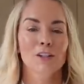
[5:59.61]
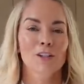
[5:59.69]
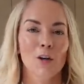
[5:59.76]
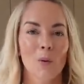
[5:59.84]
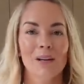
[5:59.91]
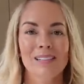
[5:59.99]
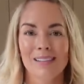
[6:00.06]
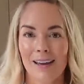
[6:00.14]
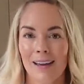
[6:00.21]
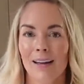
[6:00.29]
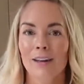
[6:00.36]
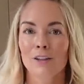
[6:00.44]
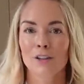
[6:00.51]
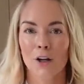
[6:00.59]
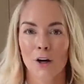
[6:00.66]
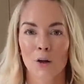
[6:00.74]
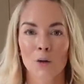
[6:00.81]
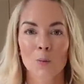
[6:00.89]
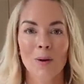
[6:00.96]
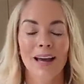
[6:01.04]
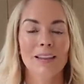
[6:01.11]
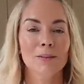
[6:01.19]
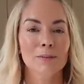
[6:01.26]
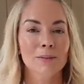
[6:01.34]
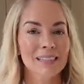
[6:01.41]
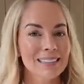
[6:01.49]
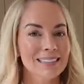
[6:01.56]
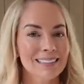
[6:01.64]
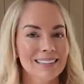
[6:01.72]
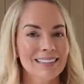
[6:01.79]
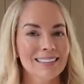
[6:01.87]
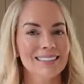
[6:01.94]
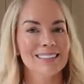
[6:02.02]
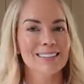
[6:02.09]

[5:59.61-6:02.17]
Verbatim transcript: so it's like a dome and the reason this